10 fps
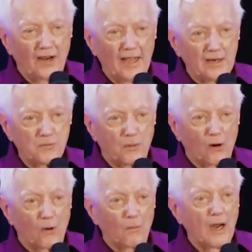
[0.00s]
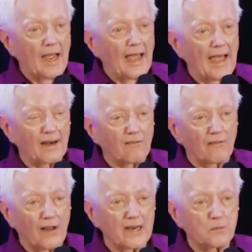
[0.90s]
flash bulb had a
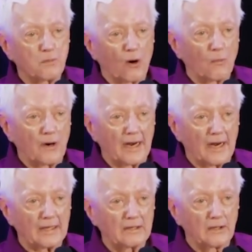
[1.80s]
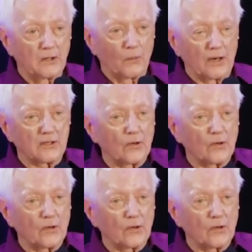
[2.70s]
flash bulb connected to it,